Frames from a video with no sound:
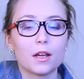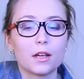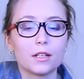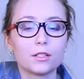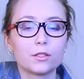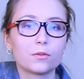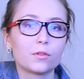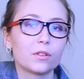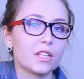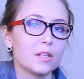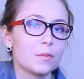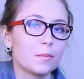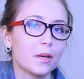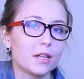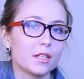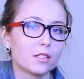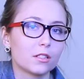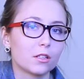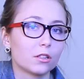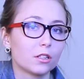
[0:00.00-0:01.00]
It's really
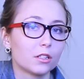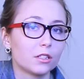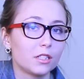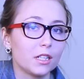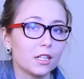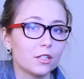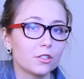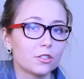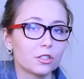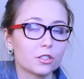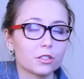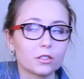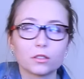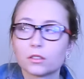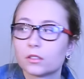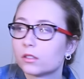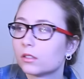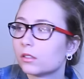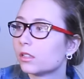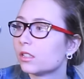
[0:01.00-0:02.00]
based on the teacher.
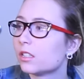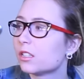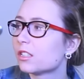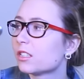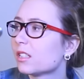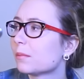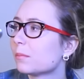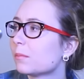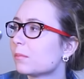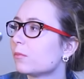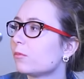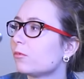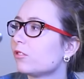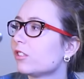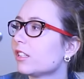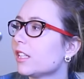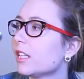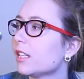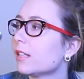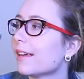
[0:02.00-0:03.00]
There's some
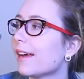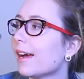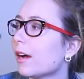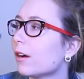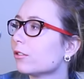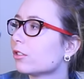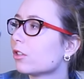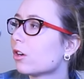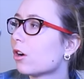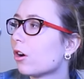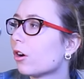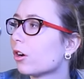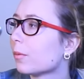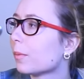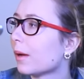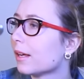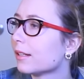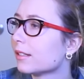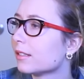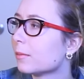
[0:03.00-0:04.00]
really loud car
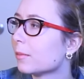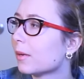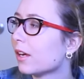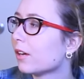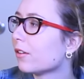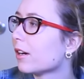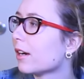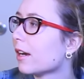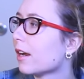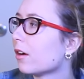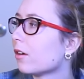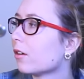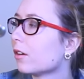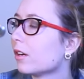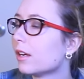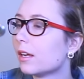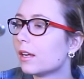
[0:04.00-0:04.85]
passing by right now.